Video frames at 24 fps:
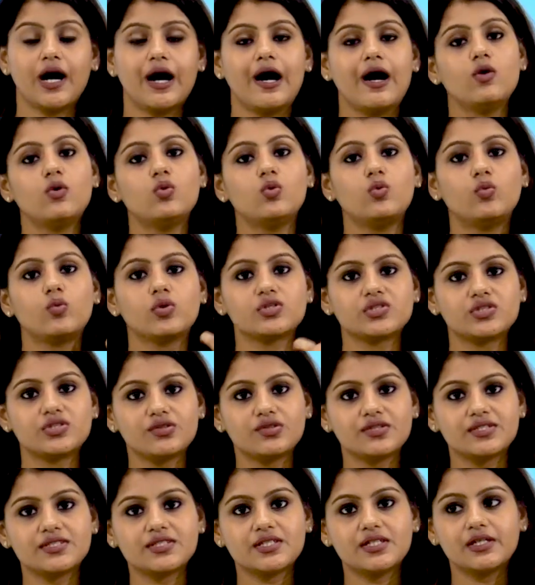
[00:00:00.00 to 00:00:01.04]
how was the
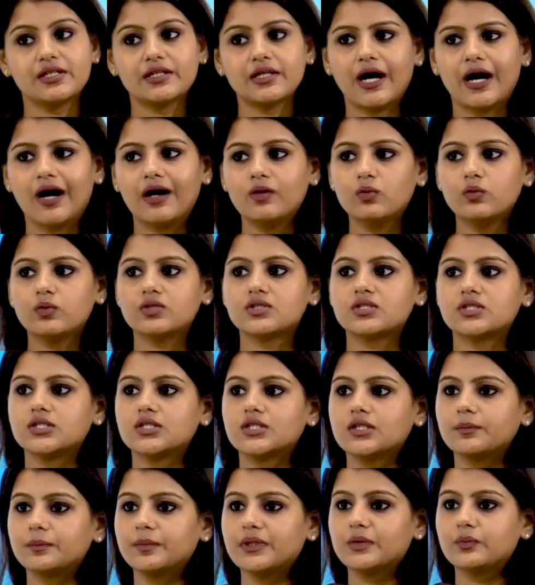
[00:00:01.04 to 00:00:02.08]
result, how was
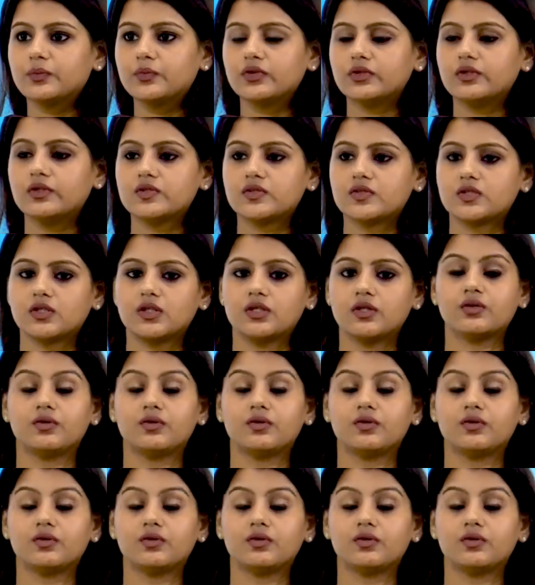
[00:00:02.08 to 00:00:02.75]
the people's